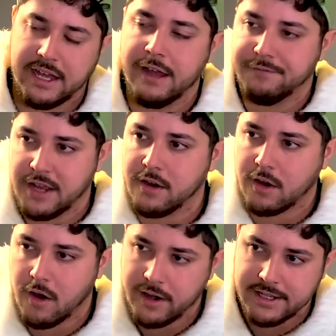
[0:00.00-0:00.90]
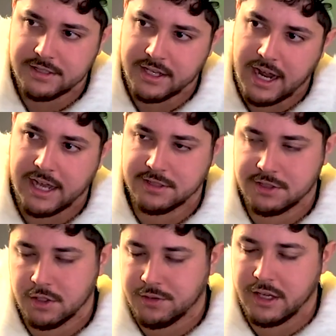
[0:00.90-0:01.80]
If Derek Carr is in, I
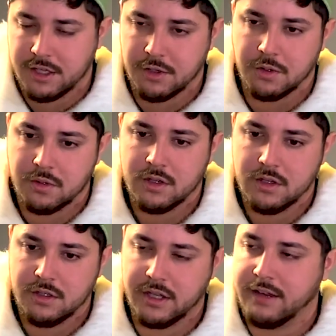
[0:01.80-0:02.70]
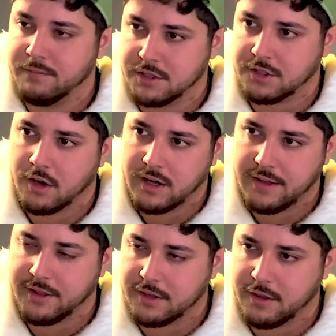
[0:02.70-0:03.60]
still think you give him the start. I
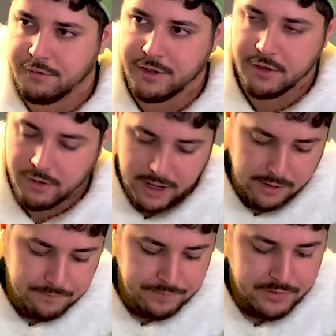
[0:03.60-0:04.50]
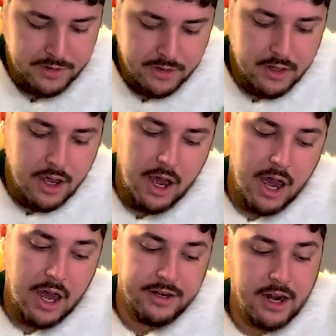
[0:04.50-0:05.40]
think they'll figure it out.
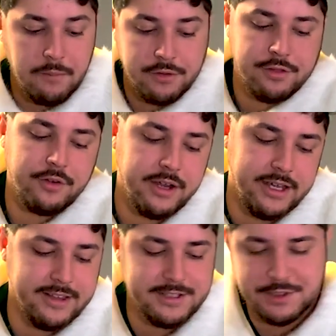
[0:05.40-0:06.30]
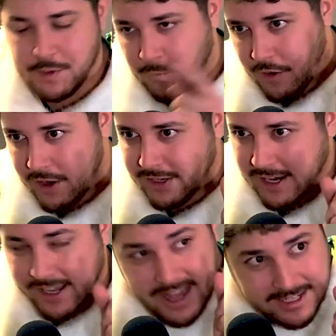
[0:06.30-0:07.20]
Number 3, this is the one. I
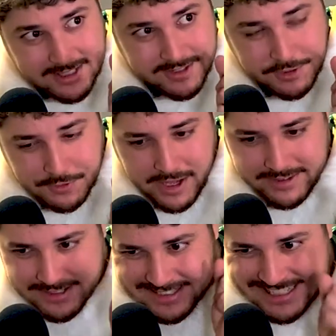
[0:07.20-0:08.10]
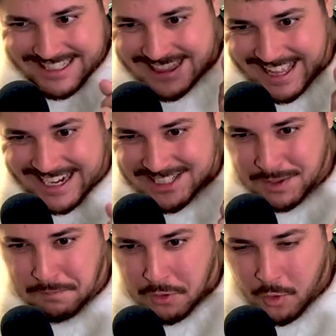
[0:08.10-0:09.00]
guess you have to like this. Elijah
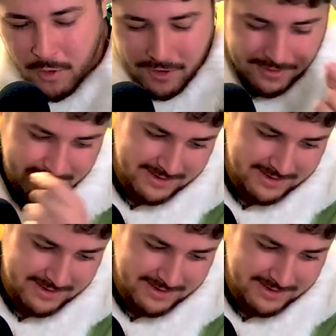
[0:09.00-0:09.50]
Moore.